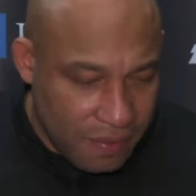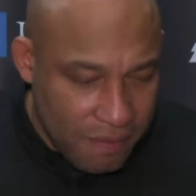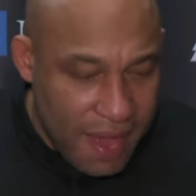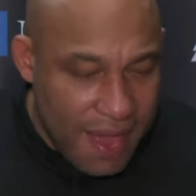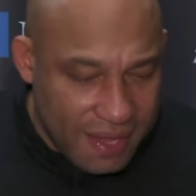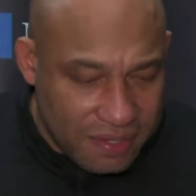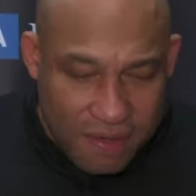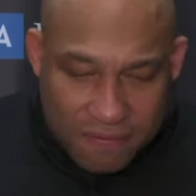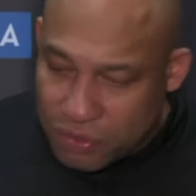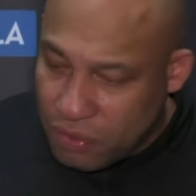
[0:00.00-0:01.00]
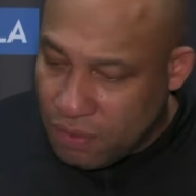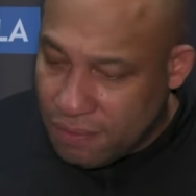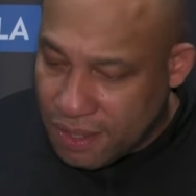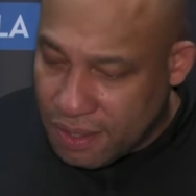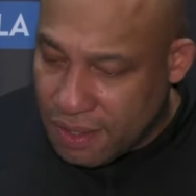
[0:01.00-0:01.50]
my hat's off to
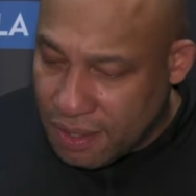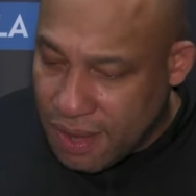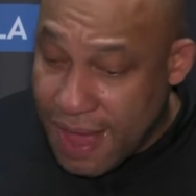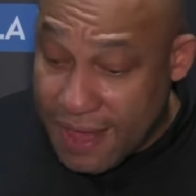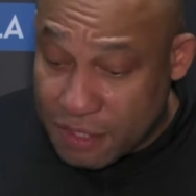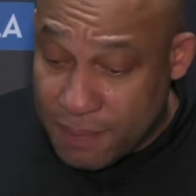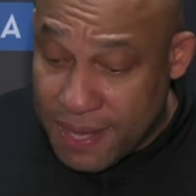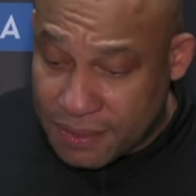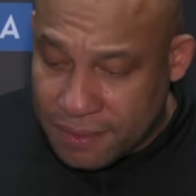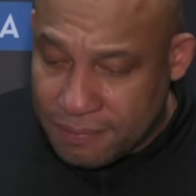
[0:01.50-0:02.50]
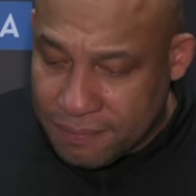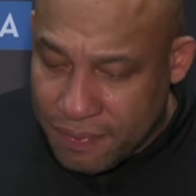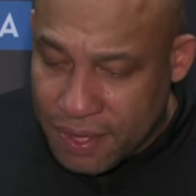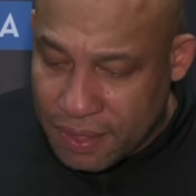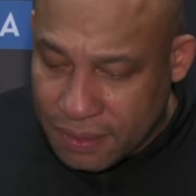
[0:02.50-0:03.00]
him, and uh, I expect him
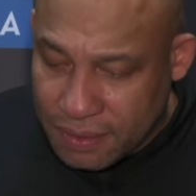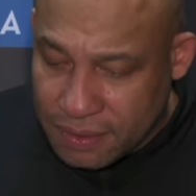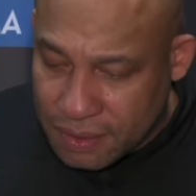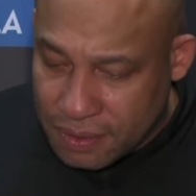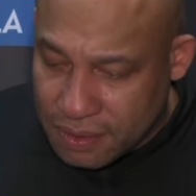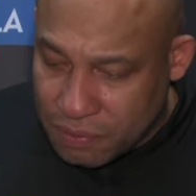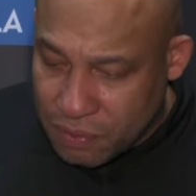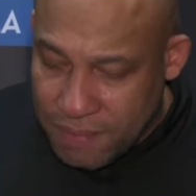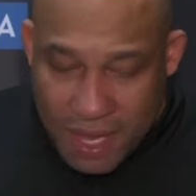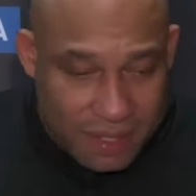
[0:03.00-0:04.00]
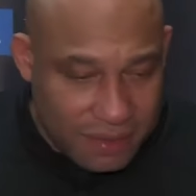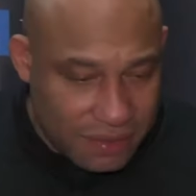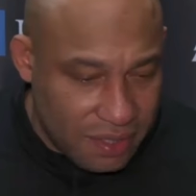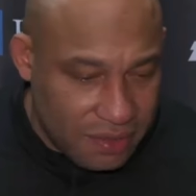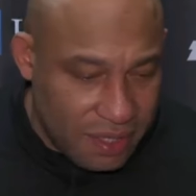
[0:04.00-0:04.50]
to, to remain
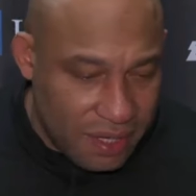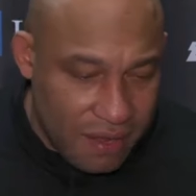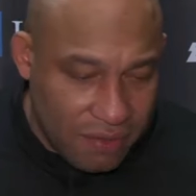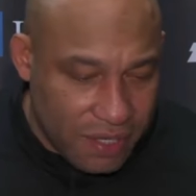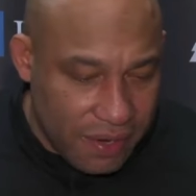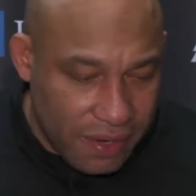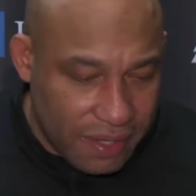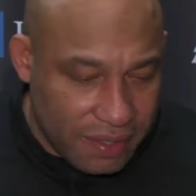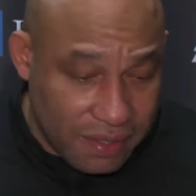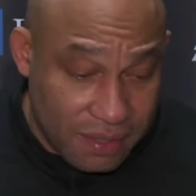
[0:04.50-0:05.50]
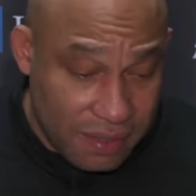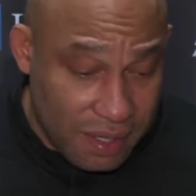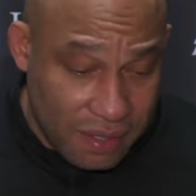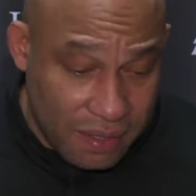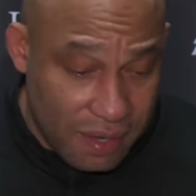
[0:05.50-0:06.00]
consistent in those areas and,
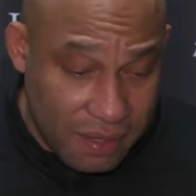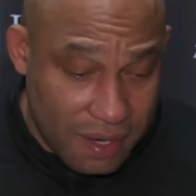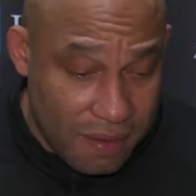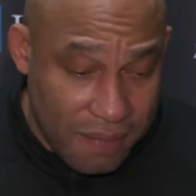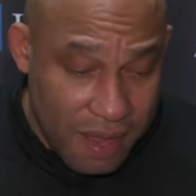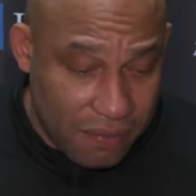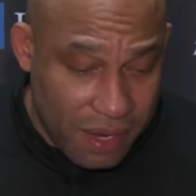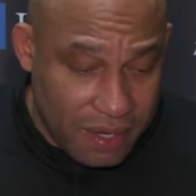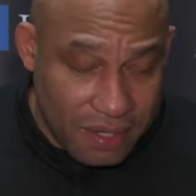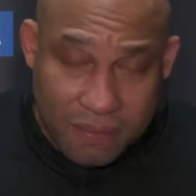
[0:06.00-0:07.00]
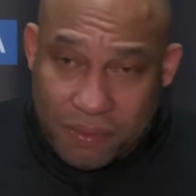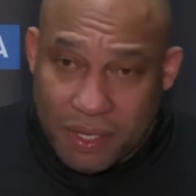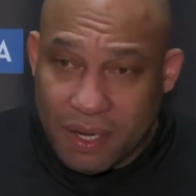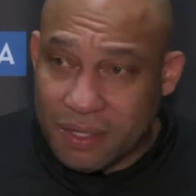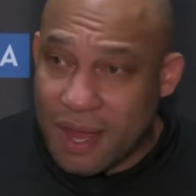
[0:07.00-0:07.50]
and, and to come out ready to
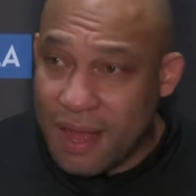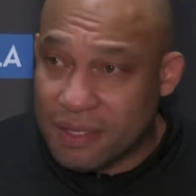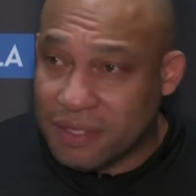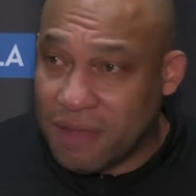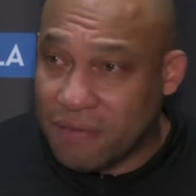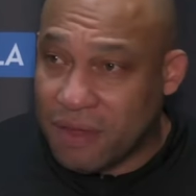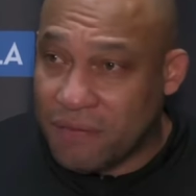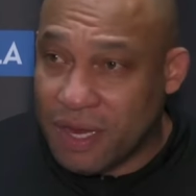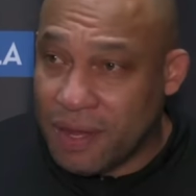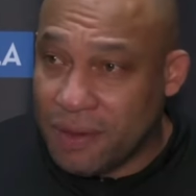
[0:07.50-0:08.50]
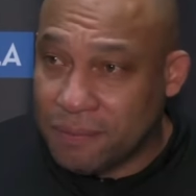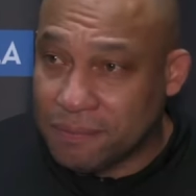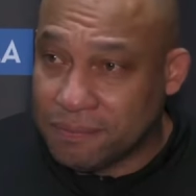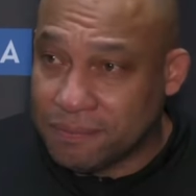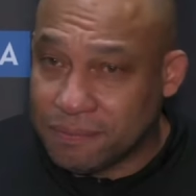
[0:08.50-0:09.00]
compete at the highest level every night.
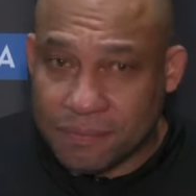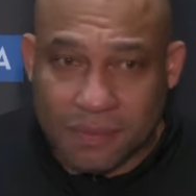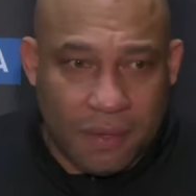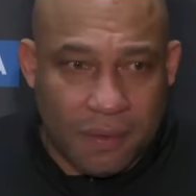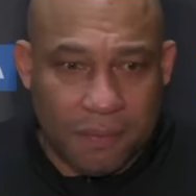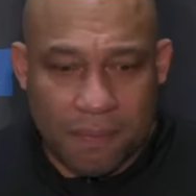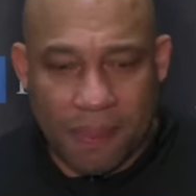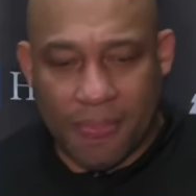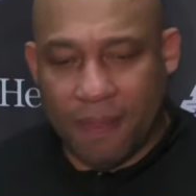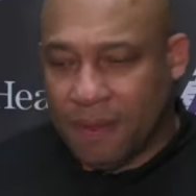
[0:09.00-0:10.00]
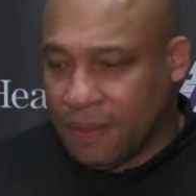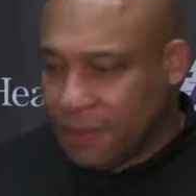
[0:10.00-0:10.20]
Thanks, Coach. Yeah.